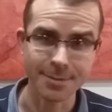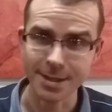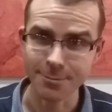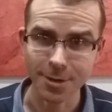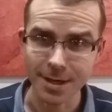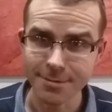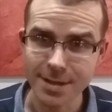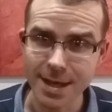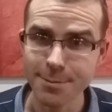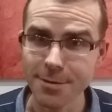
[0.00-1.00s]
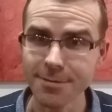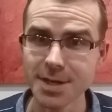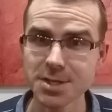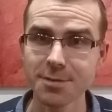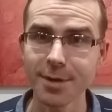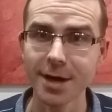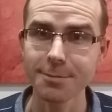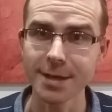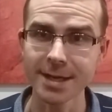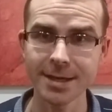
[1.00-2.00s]
in whatever their profession might
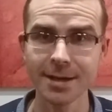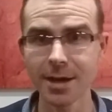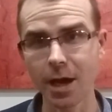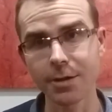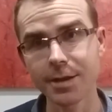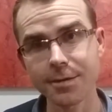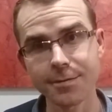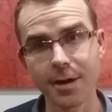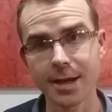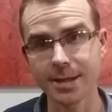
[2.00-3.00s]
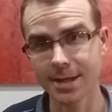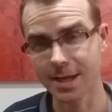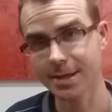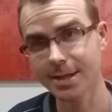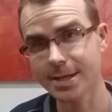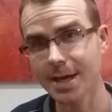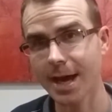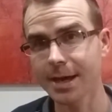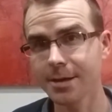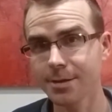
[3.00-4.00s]
be, only to find at the end of the
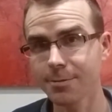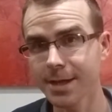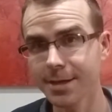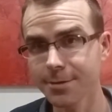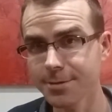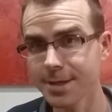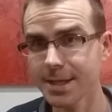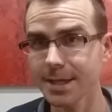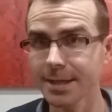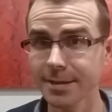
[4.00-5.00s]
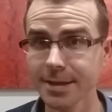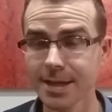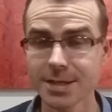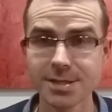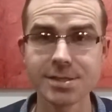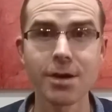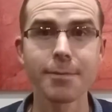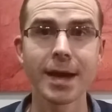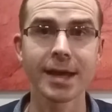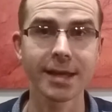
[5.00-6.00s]
day, the week or the year, that they're just not
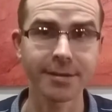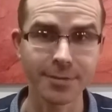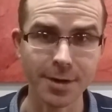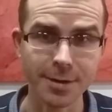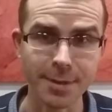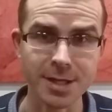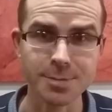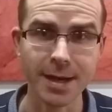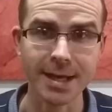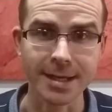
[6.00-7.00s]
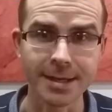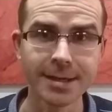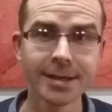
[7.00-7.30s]
making very much money.